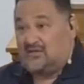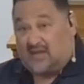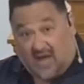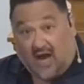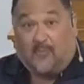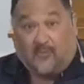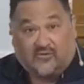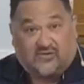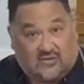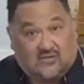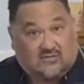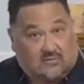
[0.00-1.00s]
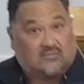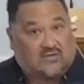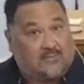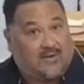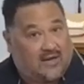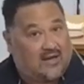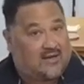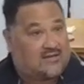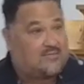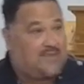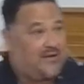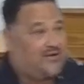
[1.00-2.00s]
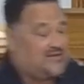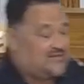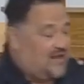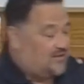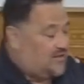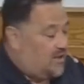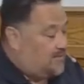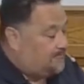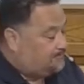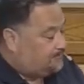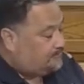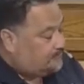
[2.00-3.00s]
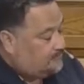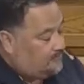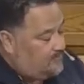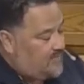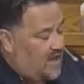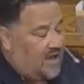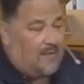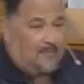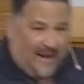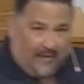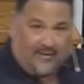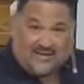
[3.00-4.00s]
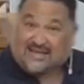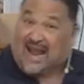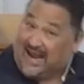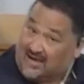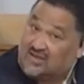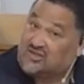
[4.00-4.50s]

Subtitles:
couples, to marriages out there, parents and the